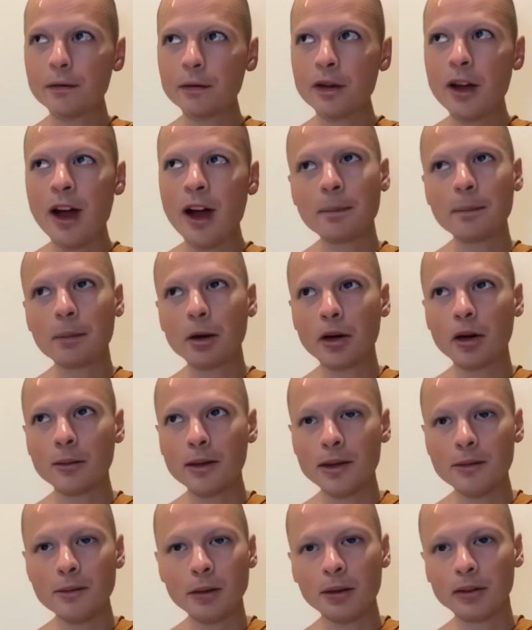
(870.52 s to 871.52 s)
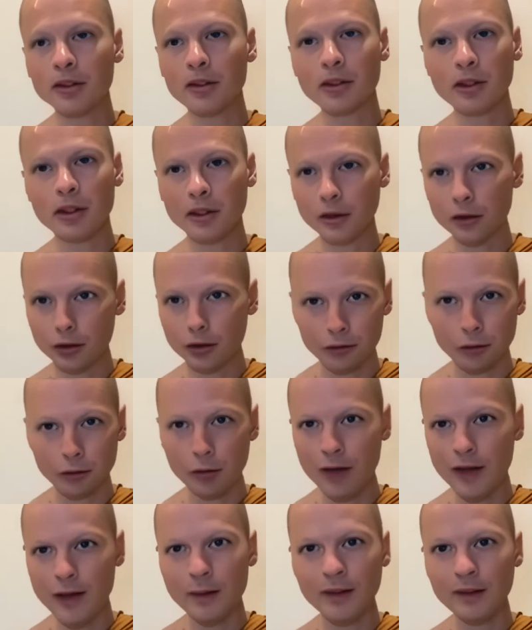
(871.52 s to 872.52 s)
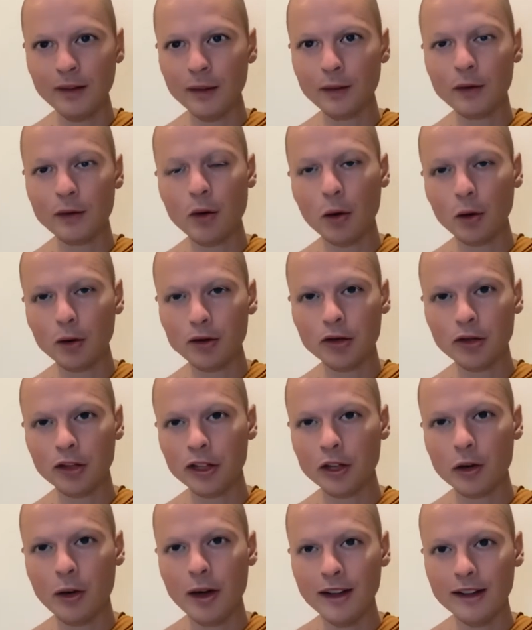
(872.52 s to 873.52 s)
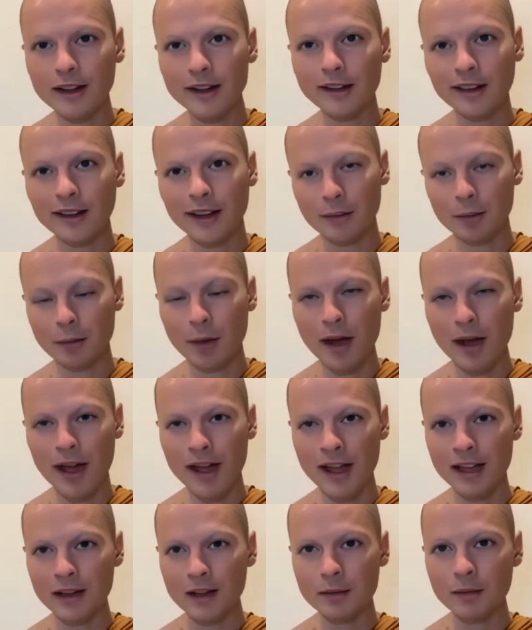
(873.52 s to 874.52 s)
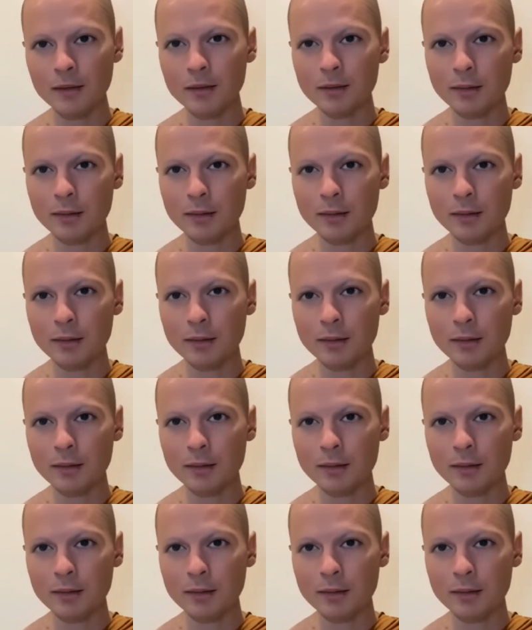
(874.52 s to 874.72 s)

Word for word: not permeable to the sort of winds of culture in quite the same way